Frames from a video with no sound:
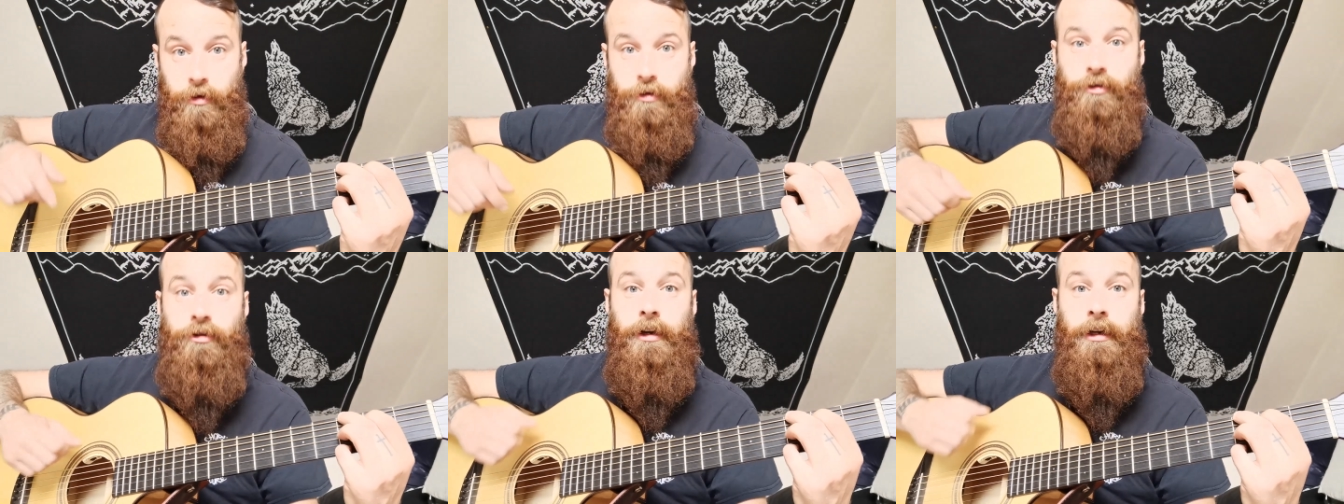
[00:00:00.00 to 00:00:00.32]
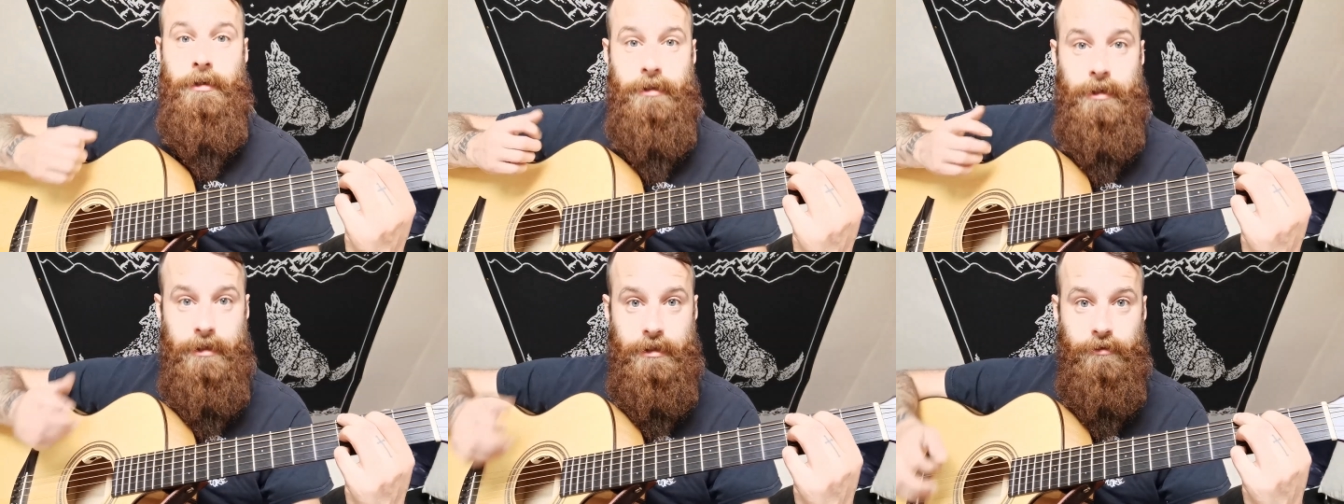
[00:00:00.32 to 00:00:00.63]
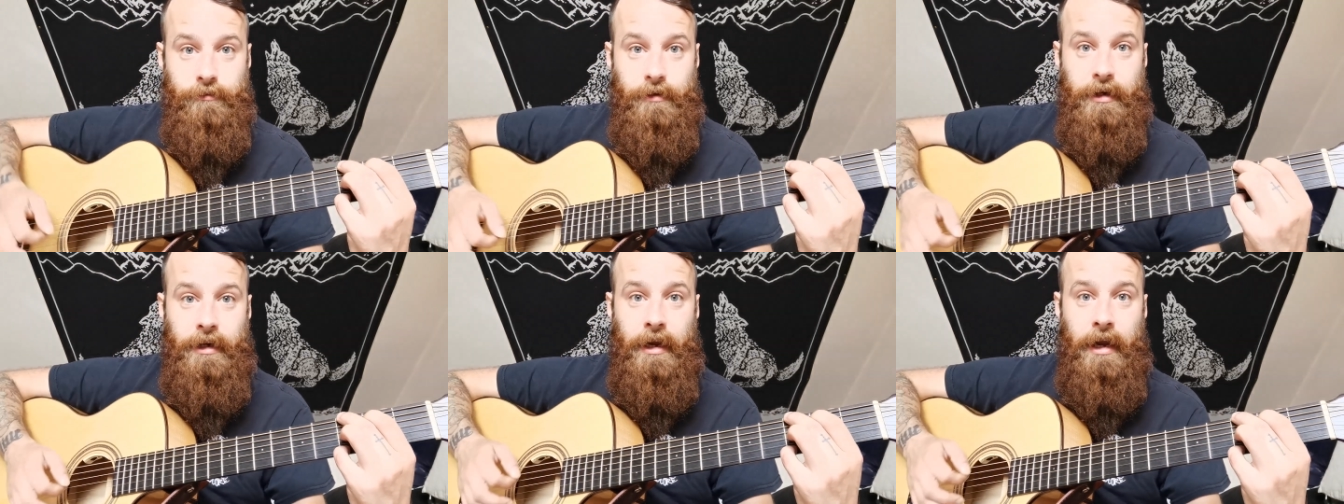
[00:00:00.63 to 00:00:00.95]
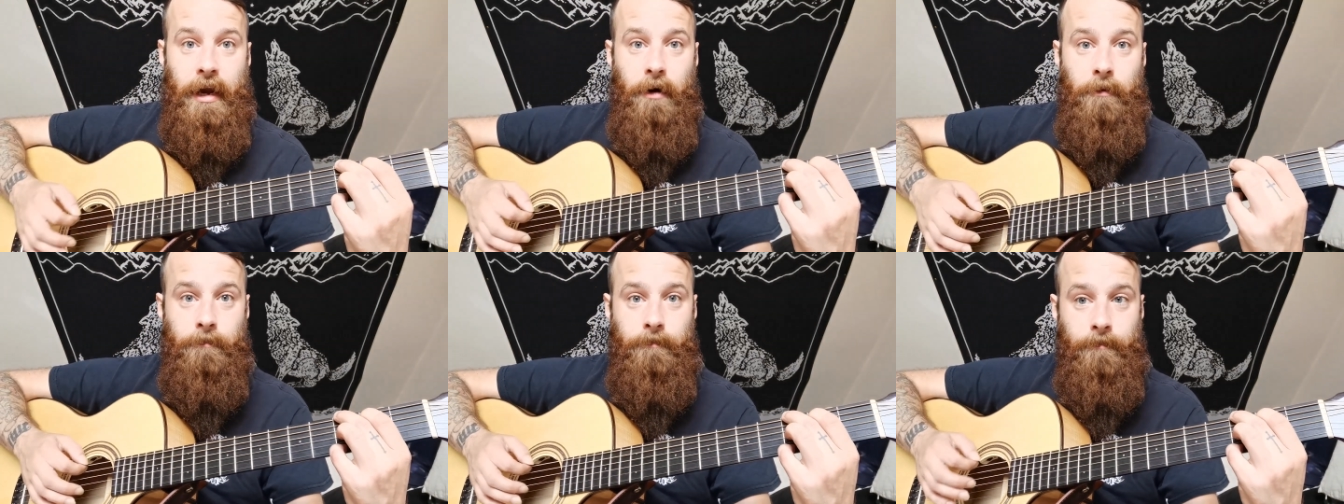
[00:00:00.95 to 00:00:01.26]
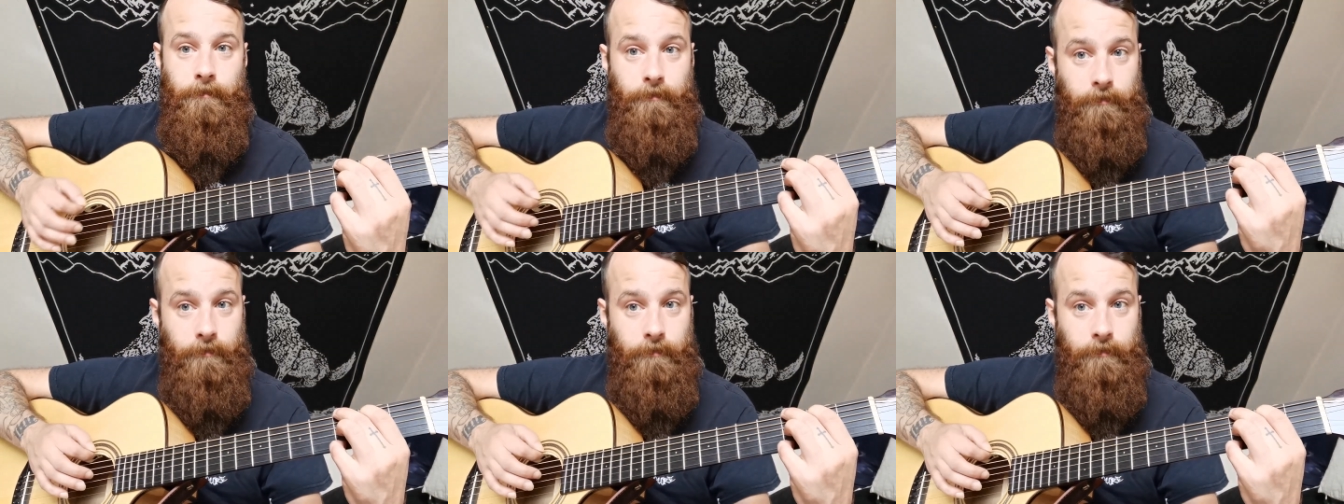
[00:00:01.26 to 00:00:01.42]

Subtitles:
the strings need to ring out.